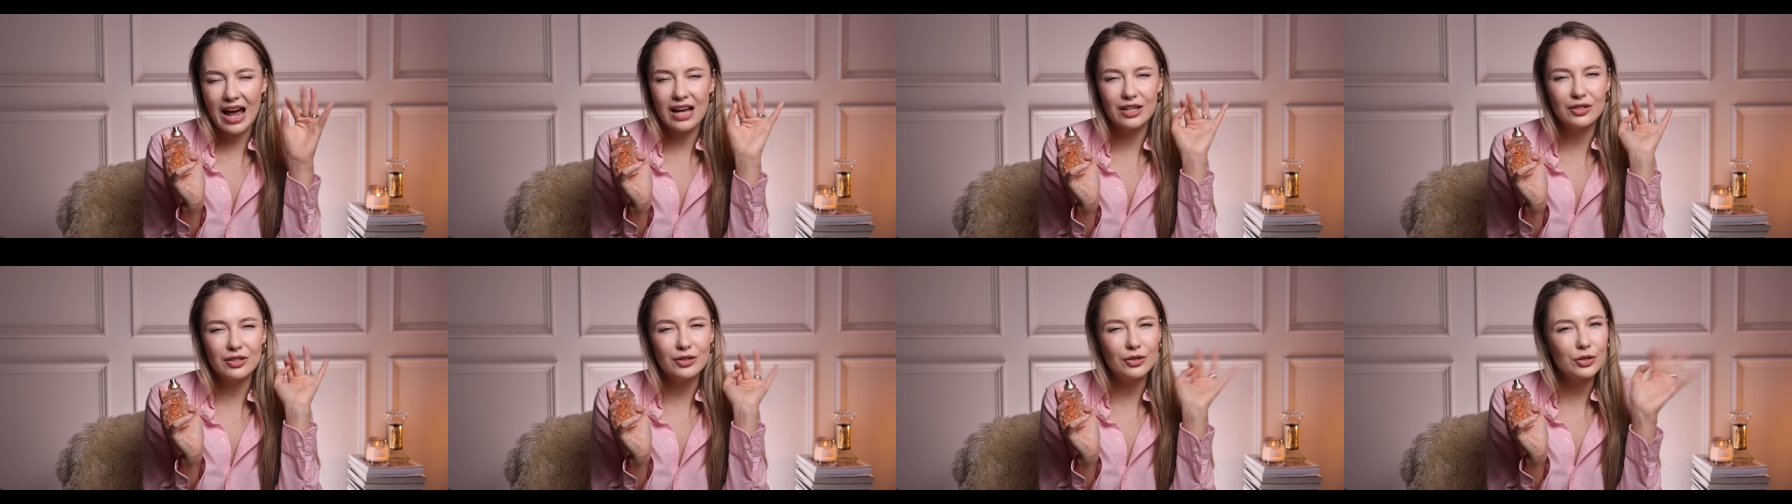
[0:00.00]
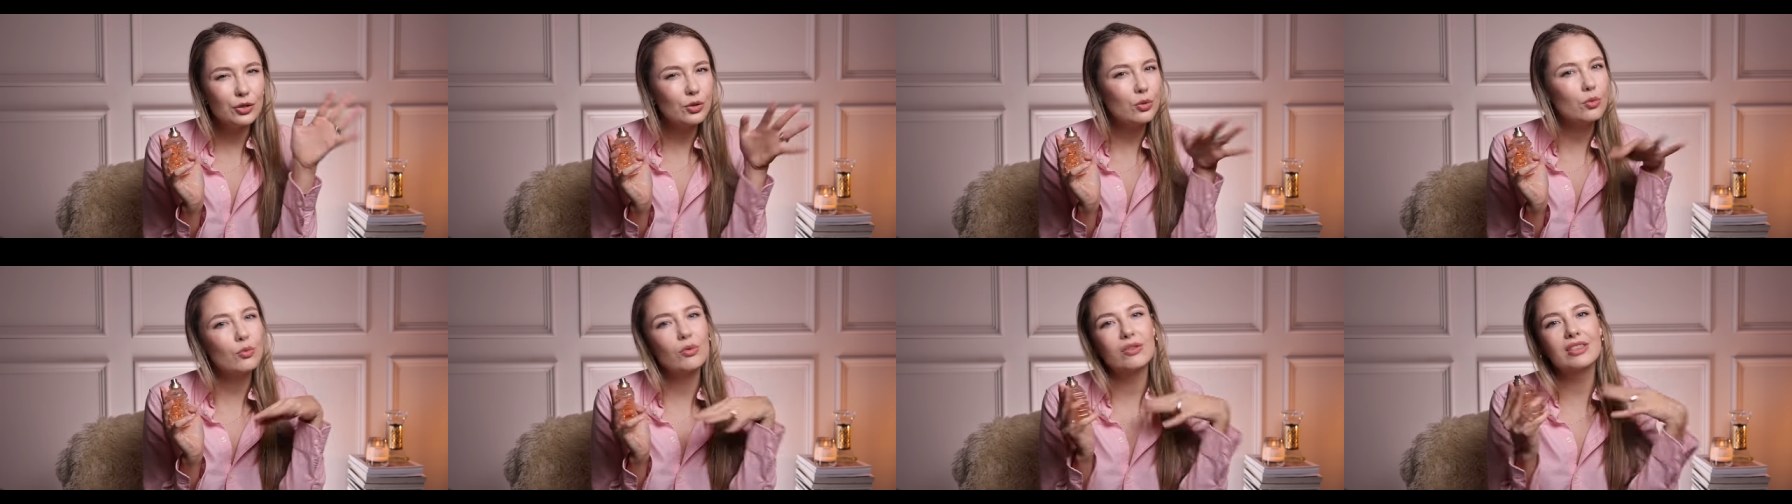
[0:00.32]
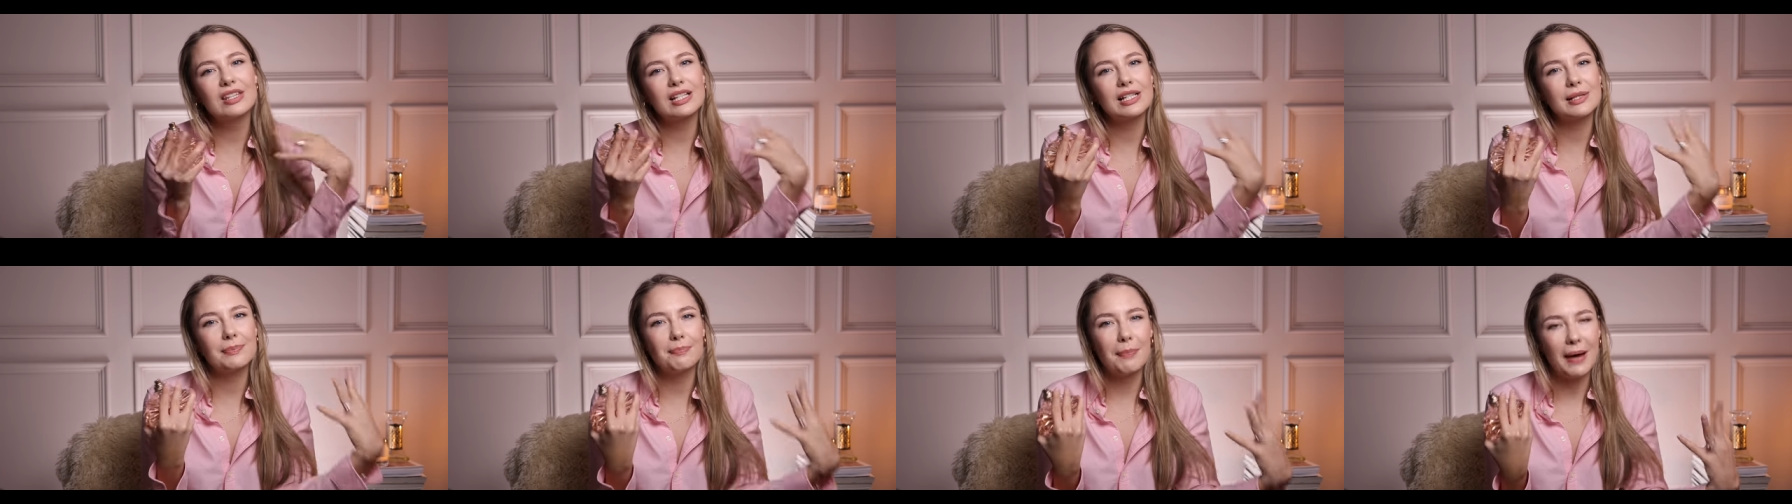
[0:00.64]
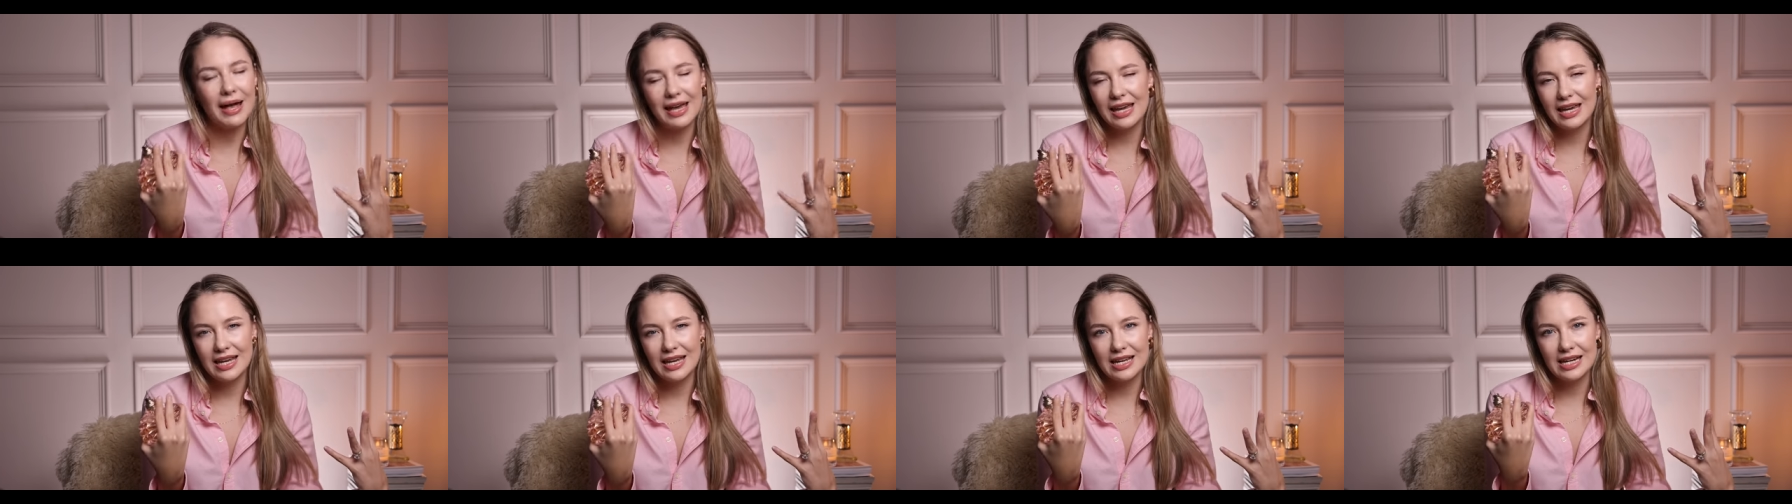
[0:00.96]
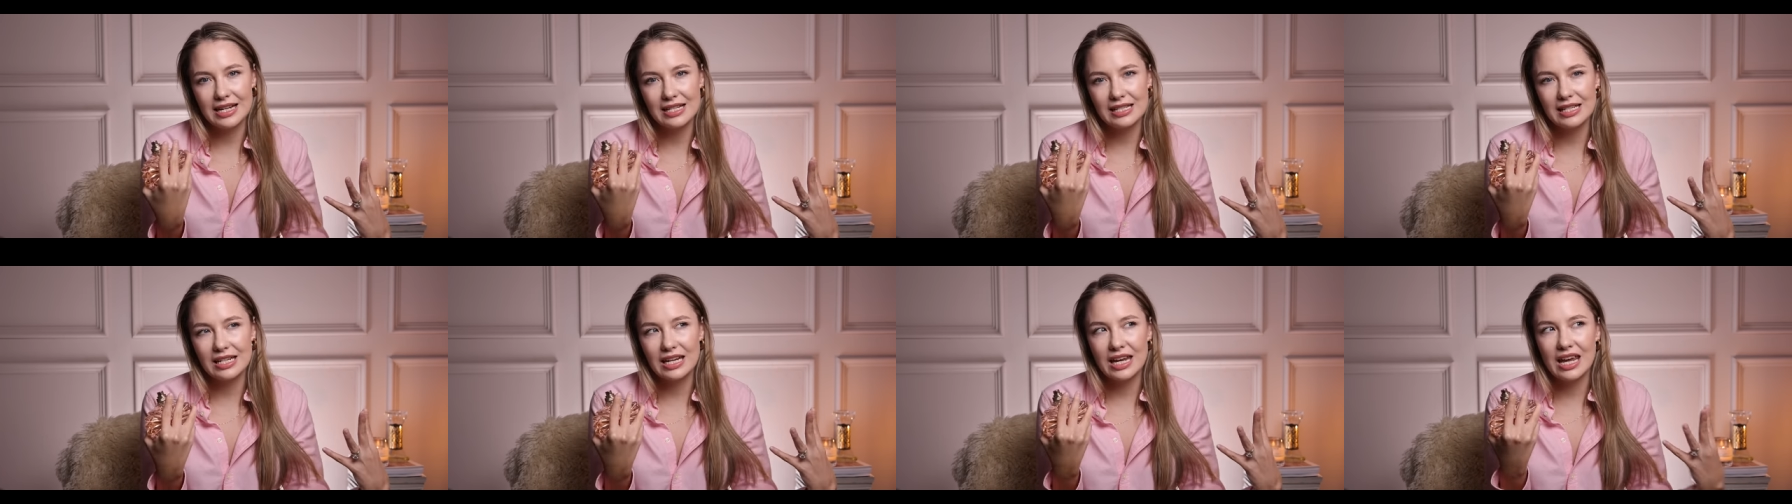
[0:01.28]
I don't know what the
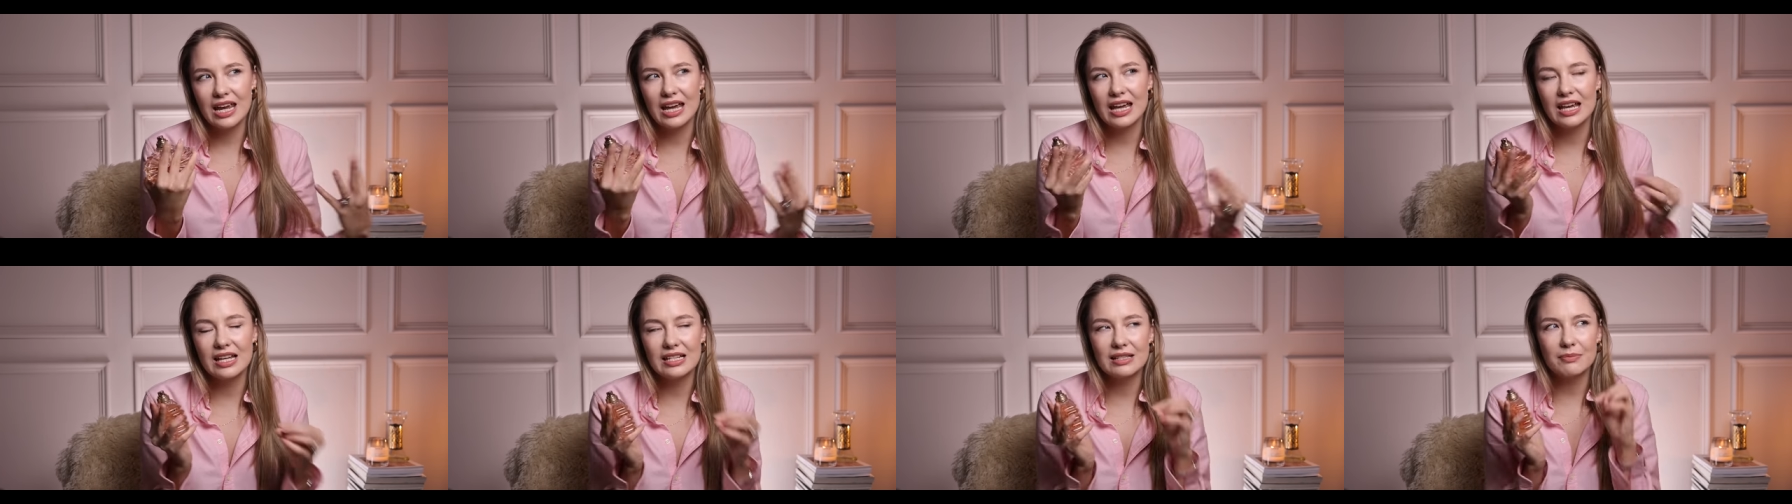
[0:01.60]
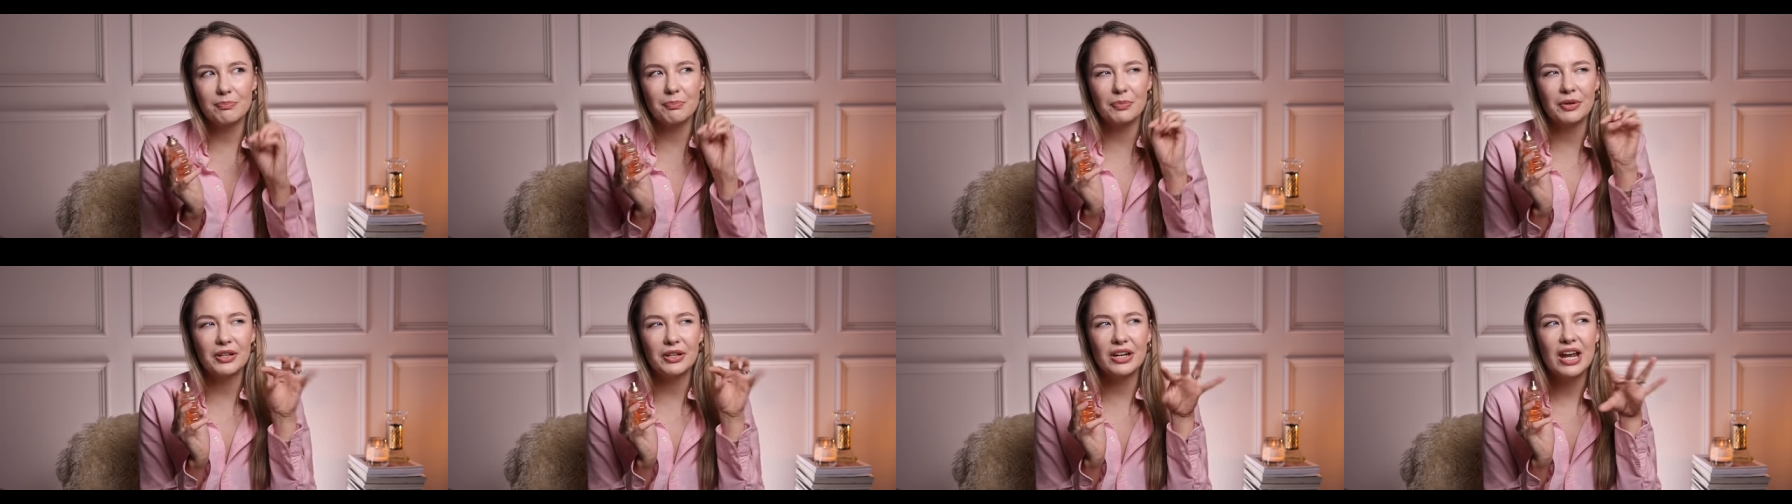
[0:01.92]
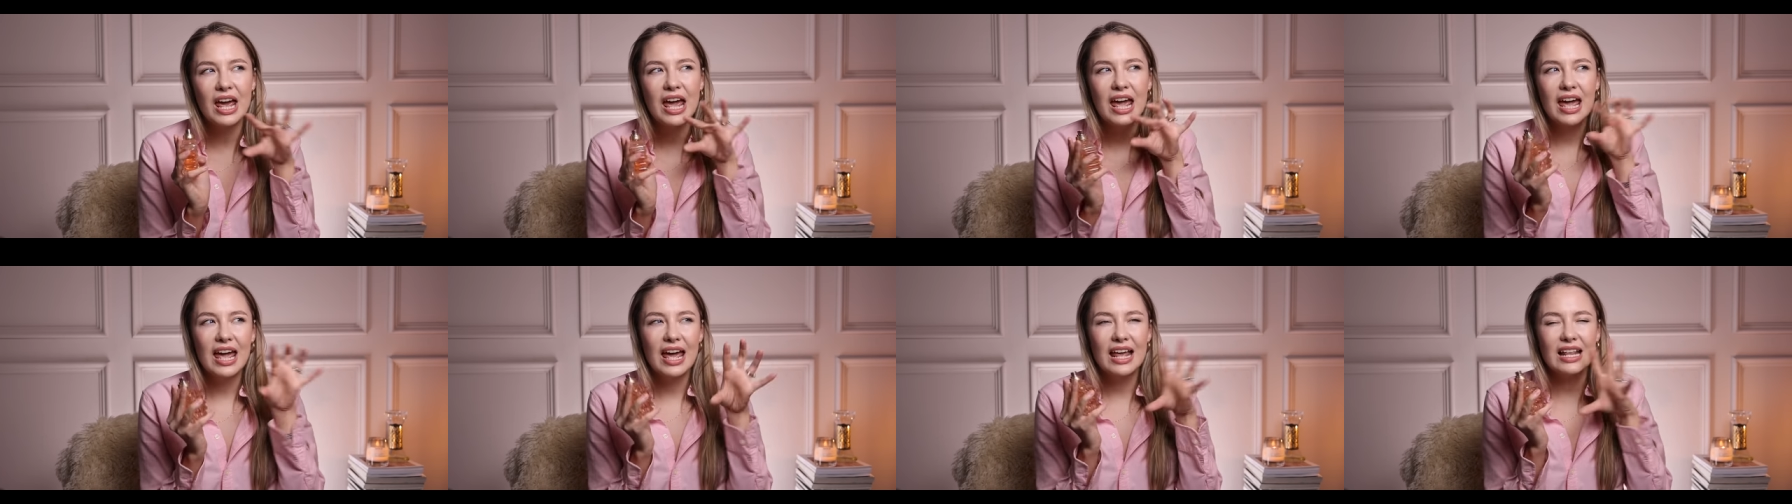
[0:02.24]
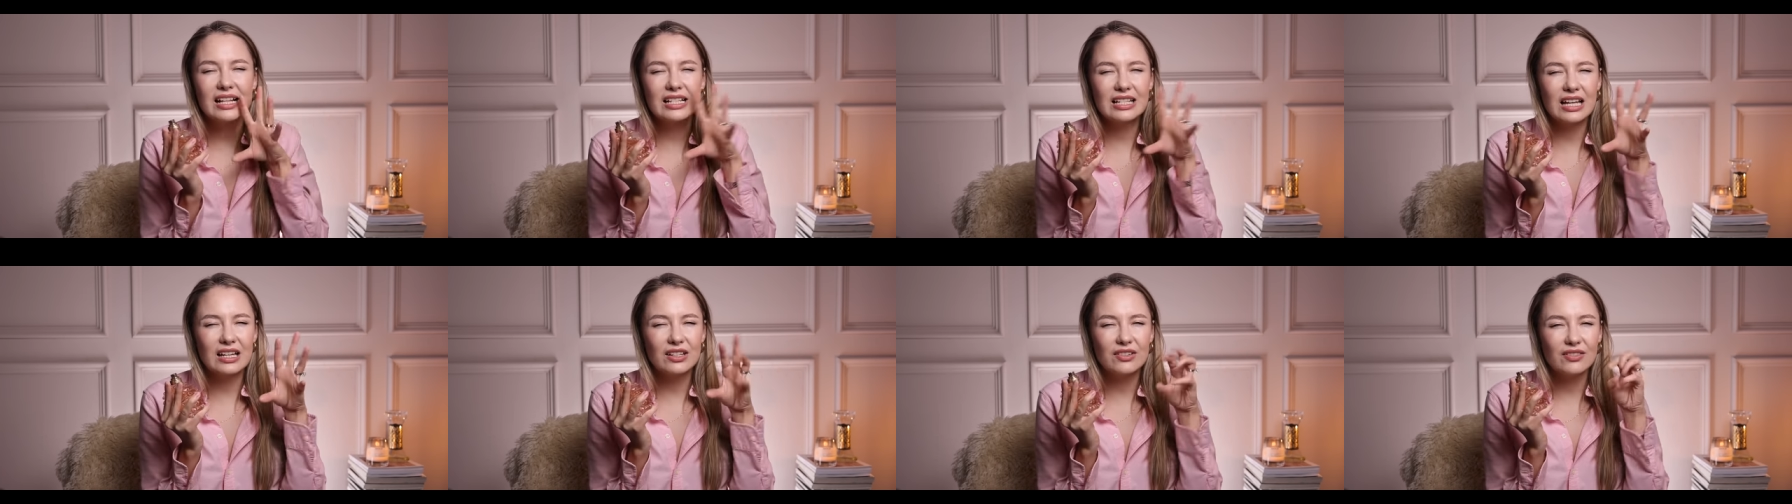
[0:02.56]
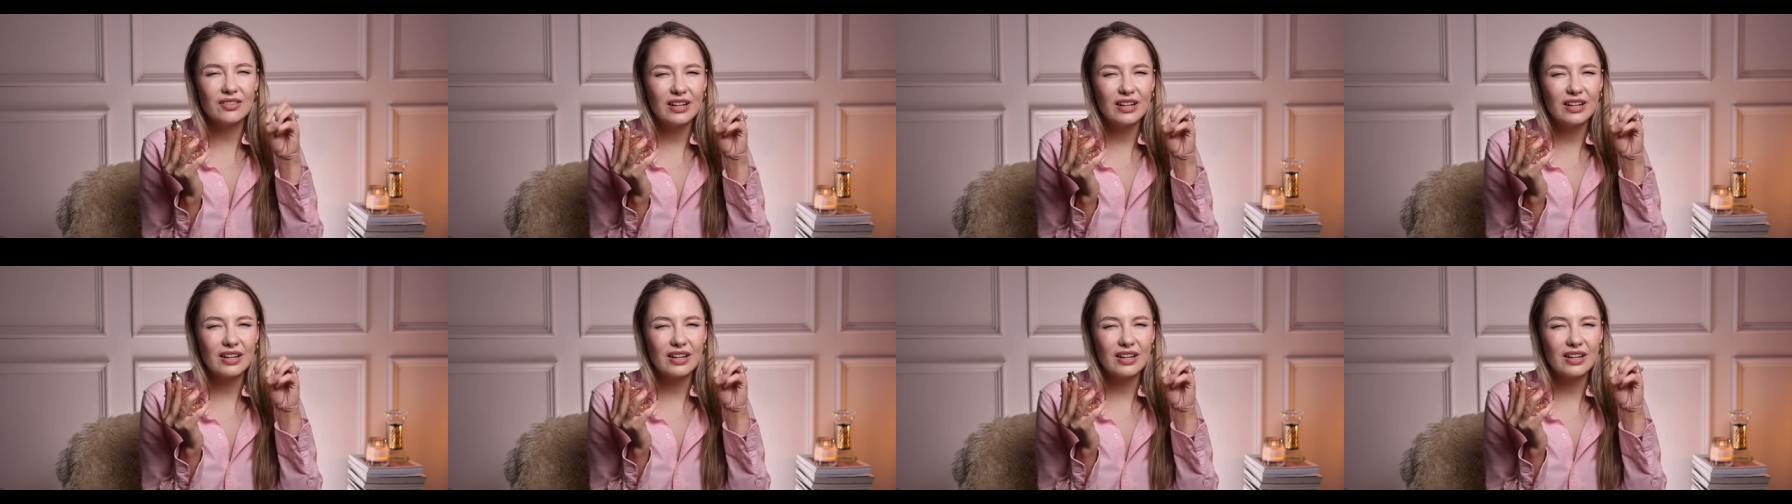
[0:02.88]
spikiness in here is, but it's kind